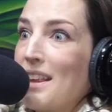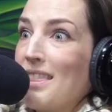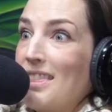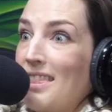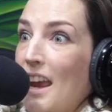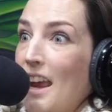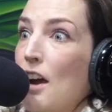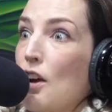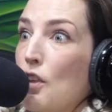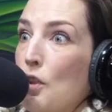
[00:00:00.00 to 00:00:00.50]
Like
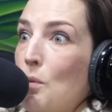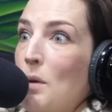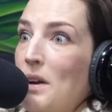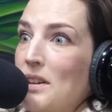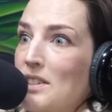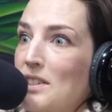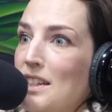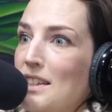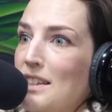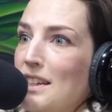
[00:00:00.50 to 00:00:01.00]
they are the
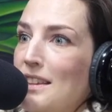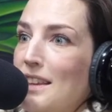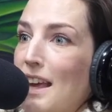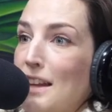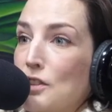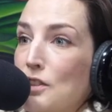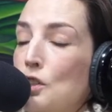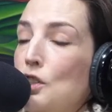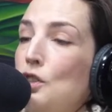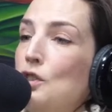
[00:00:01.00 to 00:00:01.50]
ones that did
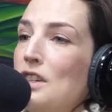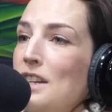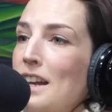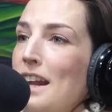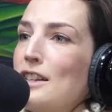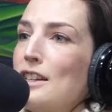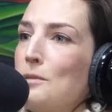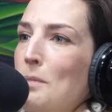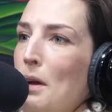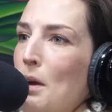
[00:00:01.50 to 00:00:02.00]
that. So you
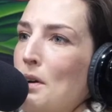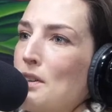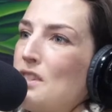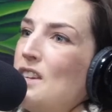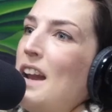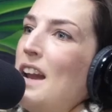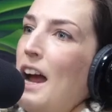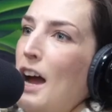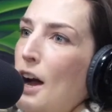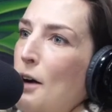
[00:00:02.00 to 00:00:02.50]
didn't answer my
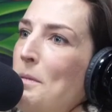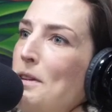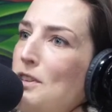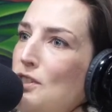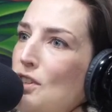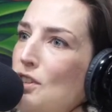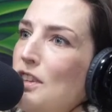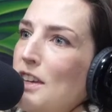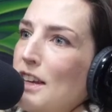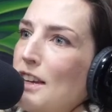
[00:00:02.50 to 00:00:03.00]
question. How
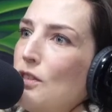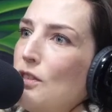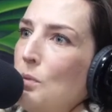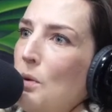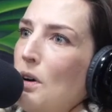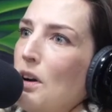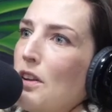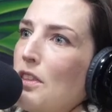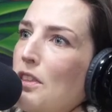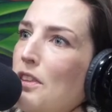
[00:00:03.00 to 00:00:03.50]
much do you think
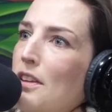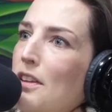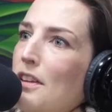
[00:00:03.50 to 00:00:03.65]
it's worth?